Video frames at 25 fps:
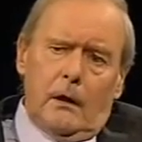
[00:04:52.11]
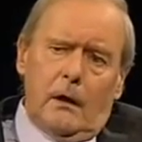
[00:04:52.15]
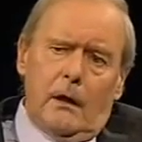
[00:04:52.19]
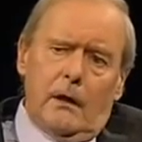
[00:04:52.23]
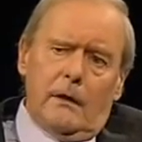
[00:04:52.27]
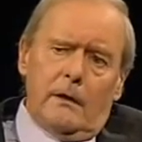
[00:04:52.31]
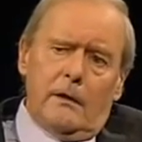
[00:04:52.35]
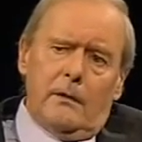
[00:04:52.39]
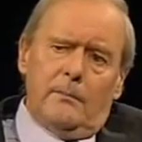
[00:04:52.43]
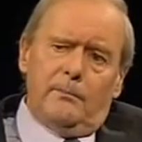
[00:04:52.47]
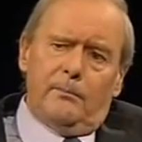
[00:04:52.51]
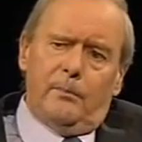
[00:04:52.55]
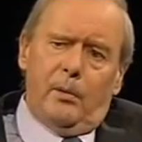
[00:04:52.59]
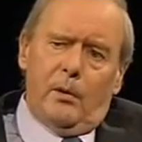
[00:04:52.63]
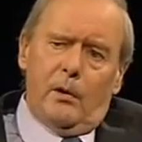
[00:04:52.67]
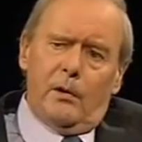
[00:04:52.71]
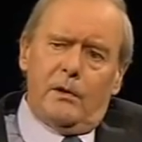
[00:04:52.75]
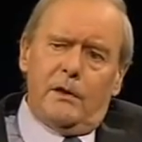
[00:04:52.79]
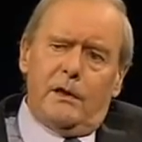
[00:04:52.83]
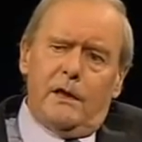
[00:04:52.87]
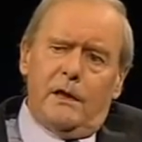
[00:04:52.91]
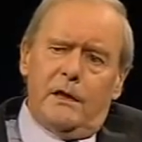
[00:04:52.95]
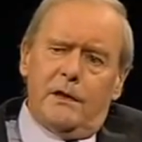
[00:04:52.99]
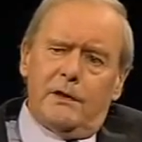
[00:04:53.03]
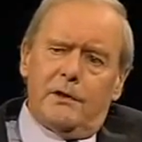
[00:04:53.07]
And the
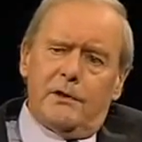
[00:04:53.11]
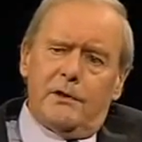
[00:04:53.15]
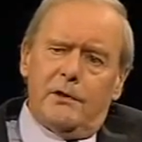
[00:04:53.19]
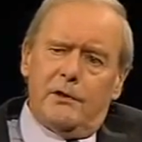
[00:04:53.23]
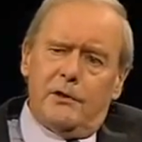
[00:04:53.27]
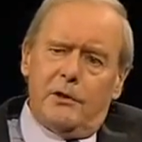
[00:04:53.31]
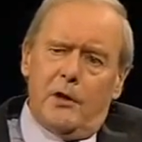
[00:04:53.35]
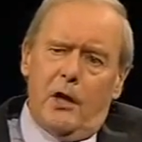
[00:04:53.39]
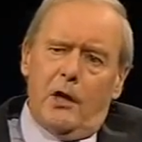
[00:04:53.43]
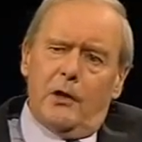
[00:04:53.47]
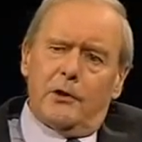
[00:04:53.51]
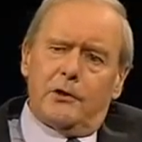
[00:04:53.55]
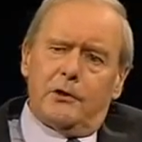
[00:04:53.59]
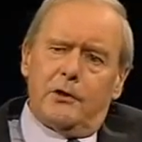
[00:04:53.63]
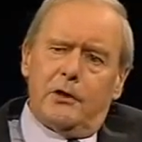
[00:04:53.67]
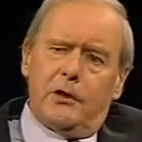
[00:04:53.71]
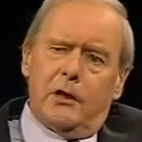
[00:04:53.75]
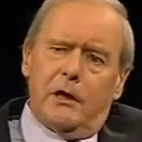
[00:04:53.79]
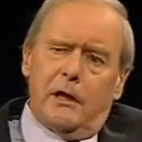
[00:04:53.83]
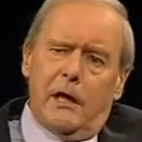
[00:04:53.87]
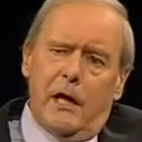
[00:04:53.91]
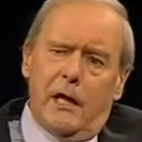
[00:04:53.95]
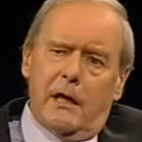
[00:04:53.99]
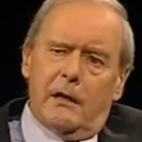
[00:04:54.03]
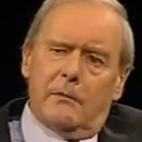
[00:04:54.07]
point is not
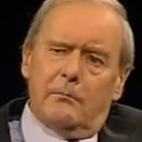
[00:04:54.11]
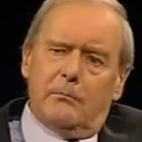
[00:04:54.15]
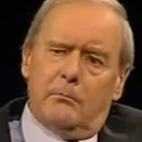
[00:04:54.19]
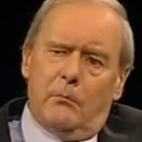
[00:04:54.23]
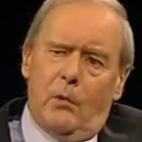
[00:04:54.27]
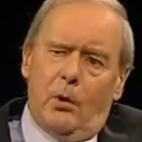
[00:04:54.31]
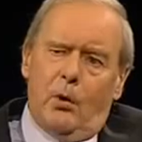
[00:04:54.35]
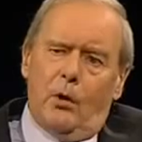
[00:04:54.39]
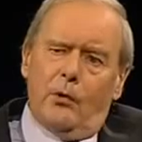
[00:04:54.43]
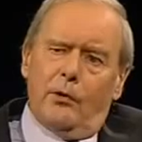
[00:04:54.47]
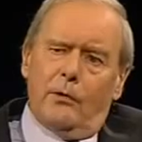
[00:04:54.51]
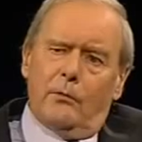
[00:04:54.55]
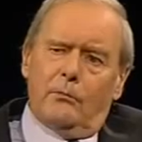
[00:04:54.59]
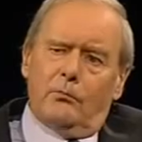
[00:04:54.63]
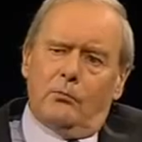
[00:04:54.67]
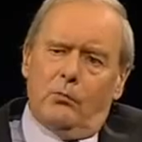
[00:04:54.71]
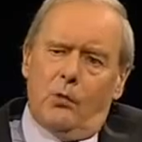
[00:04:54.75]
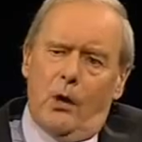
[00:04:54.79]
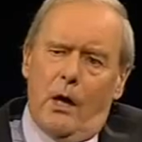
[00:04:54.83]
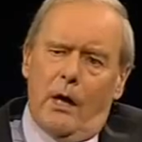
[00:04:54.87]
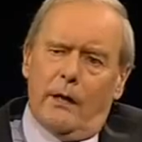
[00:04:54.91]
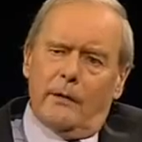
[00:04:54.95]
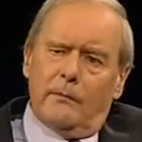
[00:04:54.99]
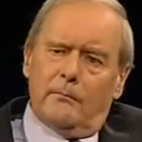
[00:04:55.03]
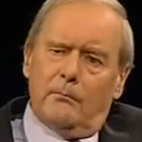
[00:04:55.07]
to get more than
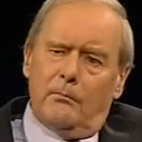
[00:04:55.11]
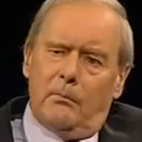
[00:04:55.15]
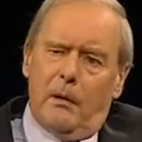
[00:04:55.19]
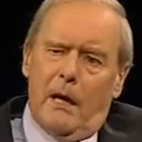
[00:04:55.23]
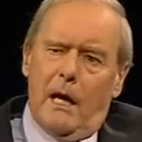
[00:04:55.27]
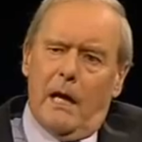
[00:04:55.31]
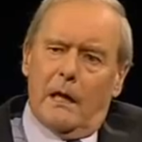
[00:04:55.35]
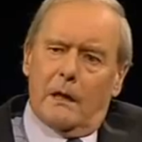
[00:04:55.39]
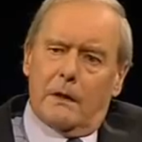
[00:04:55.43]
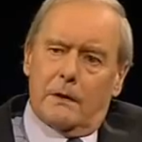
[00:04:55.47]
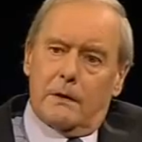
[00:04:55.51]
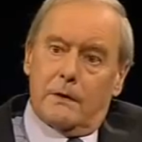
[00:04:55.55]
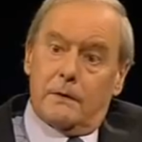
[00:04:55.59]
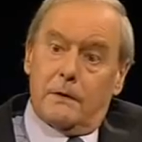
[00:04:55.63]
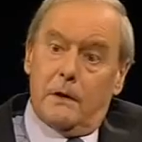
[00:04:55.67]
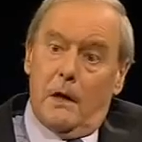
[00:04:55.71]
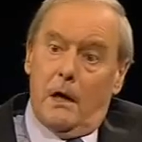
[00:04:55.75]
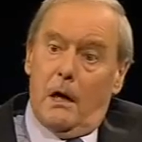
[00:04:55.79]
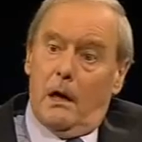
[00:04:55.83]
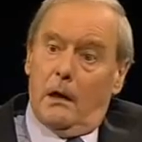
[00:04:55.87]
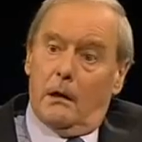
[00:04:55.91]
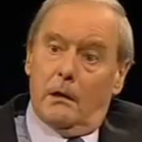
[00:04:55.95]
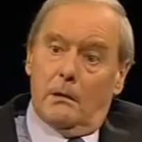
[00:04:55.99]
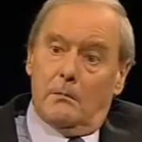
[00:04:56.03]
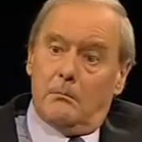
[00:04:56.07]
1 black
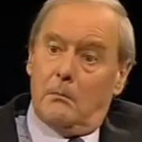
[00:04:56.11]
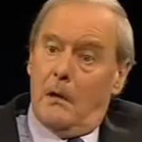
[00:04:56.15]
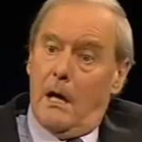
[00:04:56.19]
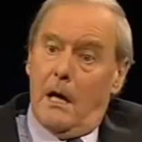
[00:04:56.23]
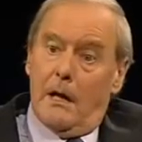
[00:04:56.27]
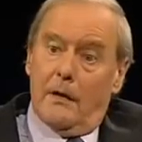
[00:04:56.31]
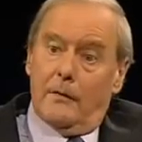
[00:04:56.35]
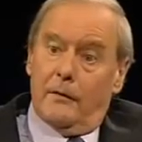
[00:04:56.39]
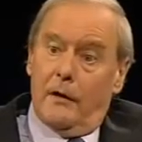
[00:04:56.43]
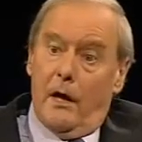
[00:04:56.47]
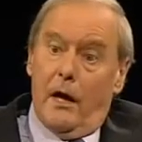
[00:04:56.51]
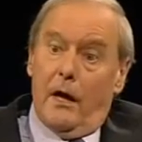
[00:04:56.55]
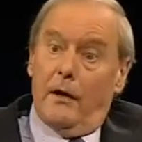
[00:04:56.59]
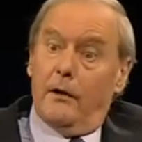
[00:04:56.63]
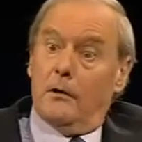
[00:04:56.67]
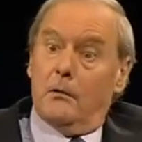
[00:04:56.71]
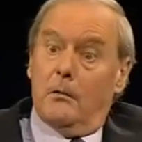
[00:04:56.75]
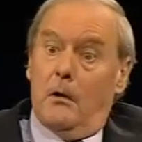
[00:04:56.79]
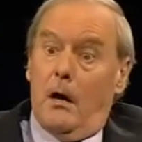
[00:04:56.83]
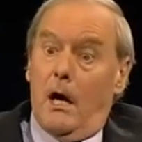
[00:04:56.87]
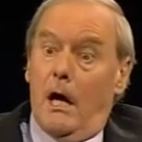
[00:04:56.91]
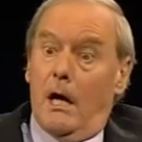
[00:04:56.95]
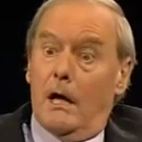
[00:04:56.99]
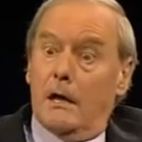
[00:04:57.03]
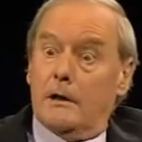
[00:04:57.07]
star a month.
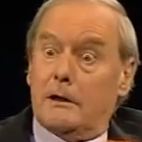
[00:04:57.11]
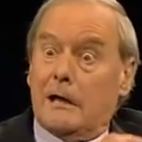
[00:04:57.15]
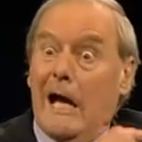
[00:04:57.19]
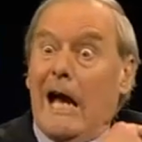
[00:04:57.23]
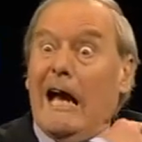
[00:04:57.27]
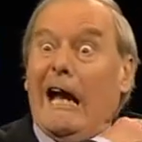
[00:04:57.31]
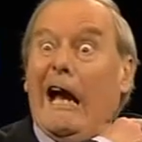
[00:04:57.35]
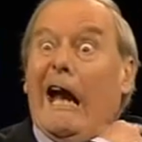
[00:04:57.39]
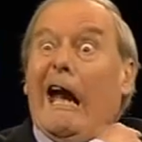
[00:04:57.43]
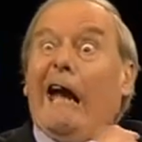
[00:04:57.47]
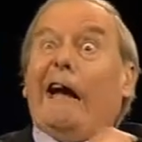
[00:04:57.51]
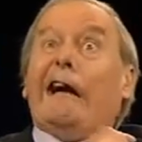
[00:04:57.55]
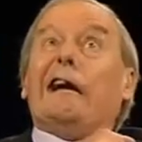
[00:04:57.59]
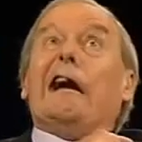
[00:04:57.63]
Otherwise...